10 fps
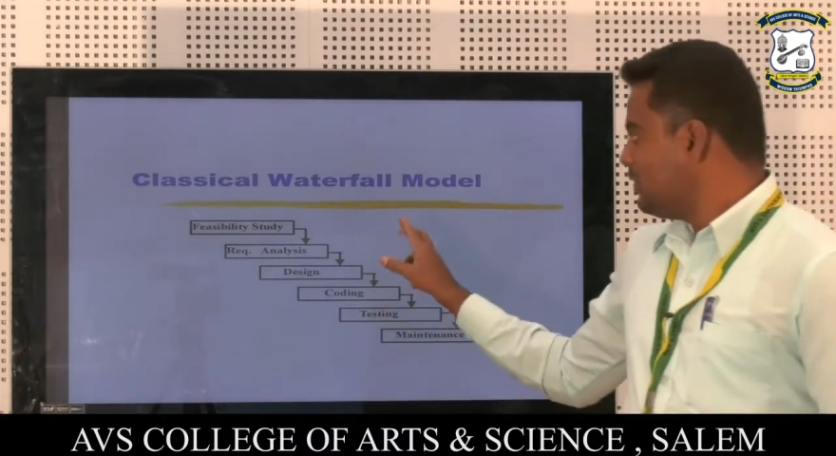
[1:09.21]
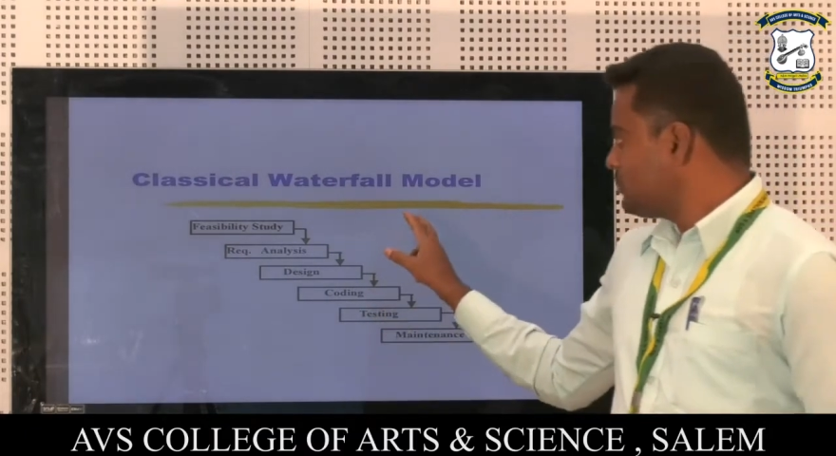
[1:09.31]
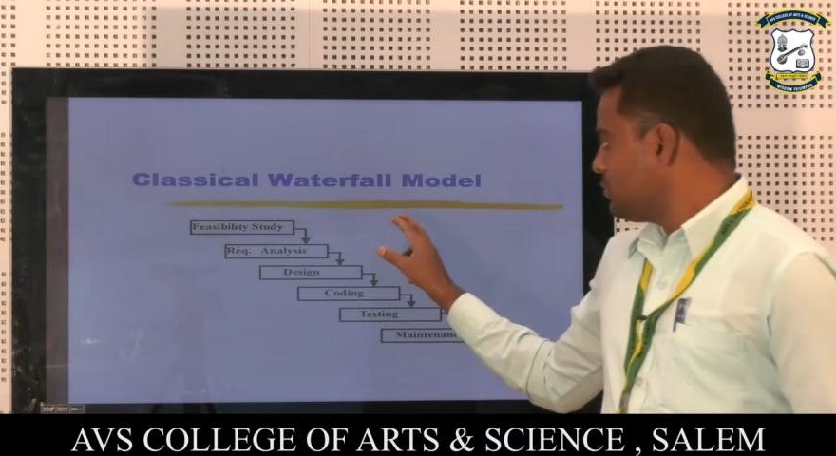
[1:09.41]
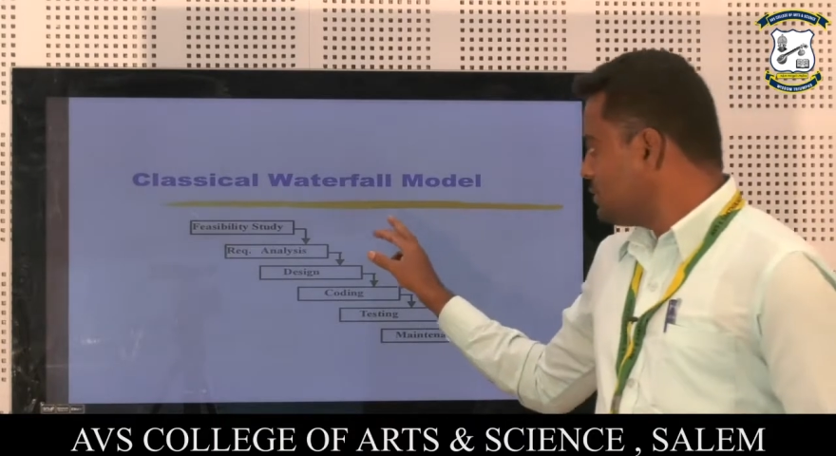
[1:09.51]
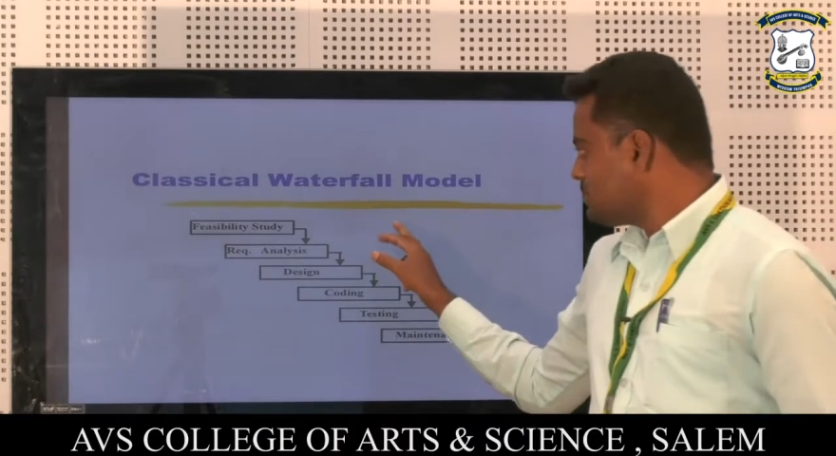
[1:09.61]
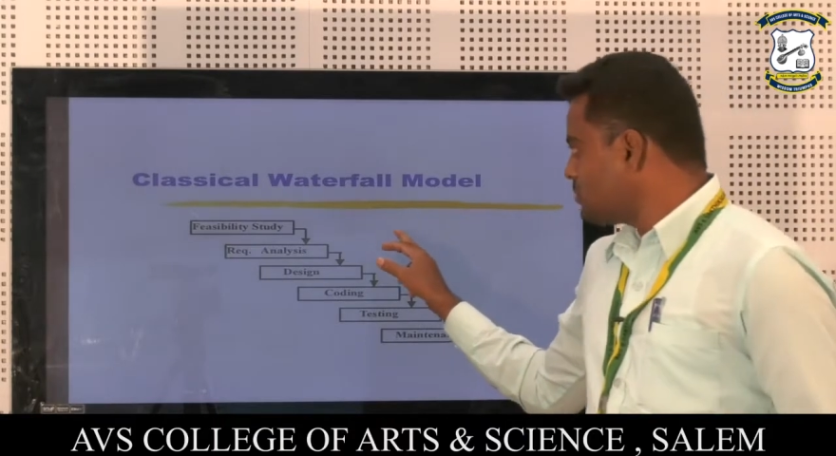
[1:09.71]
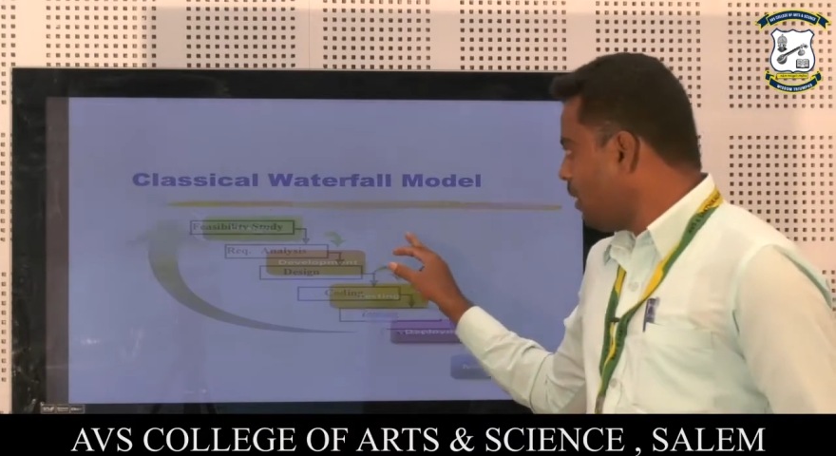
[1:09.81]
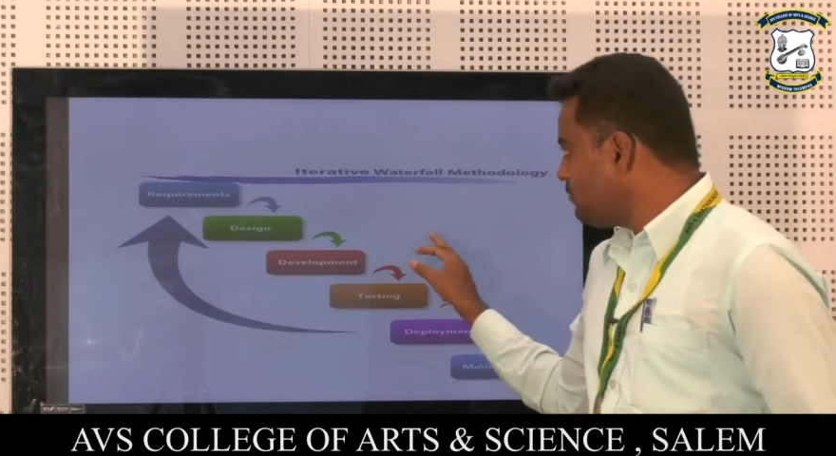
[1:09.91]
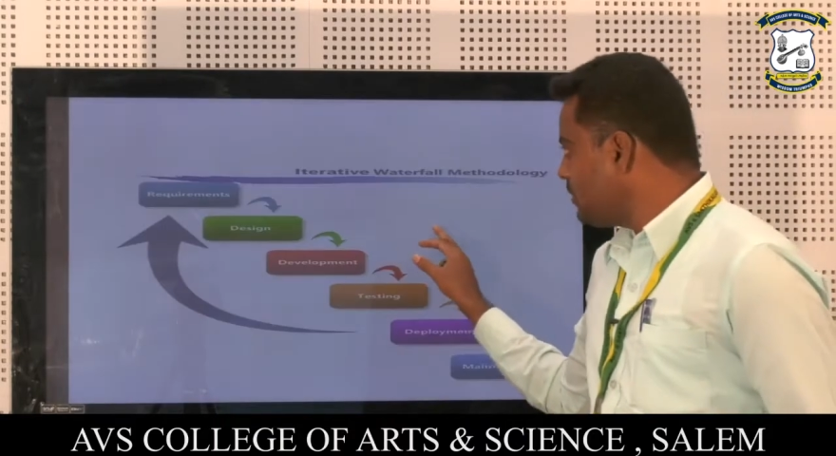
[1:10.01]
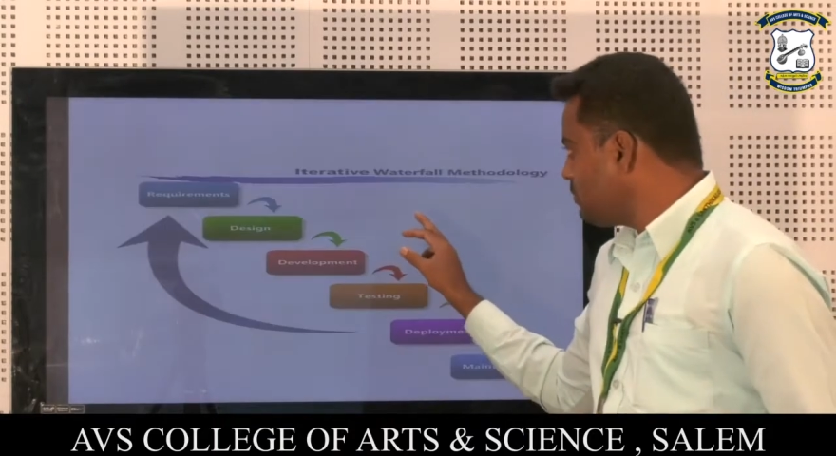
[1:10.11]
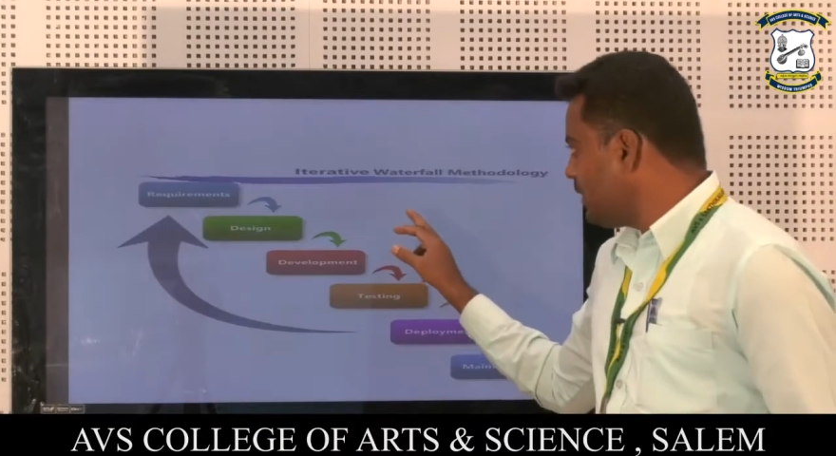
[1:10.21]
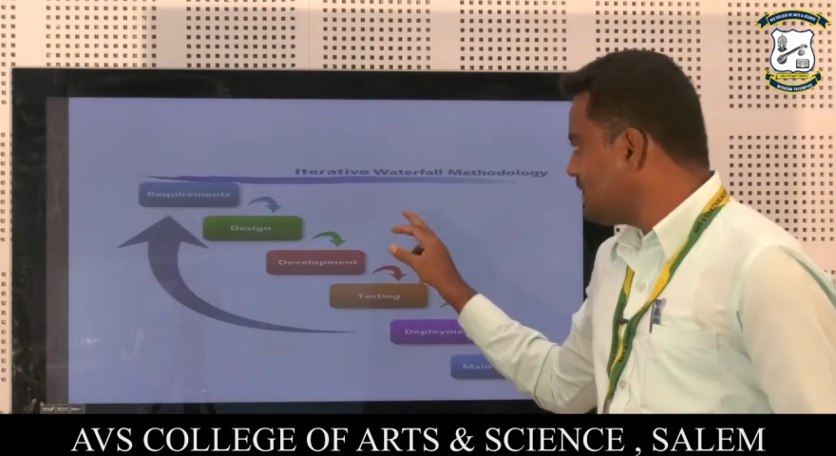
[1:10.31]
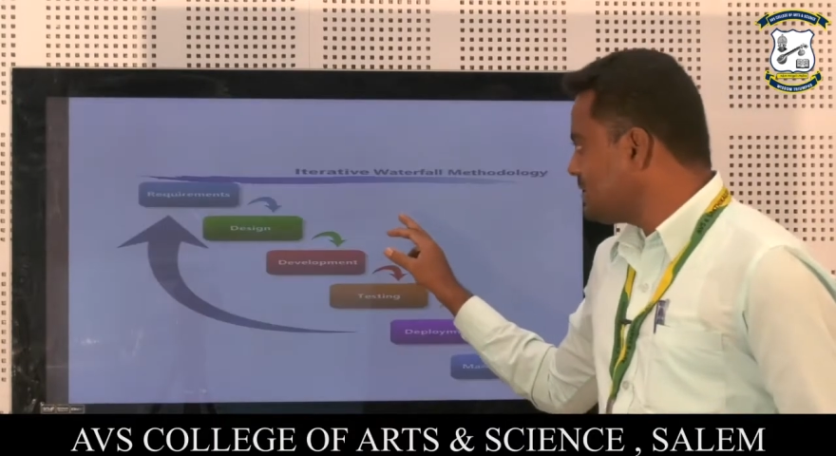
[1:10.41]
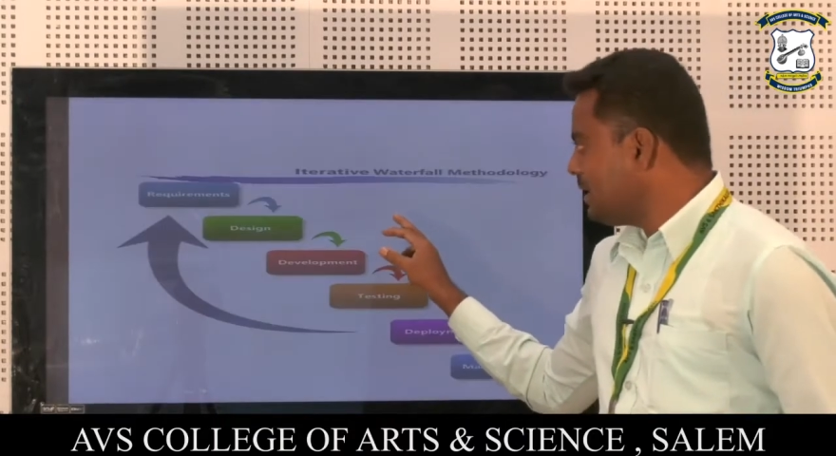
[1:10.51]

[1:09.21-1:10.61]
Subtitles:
so this software plays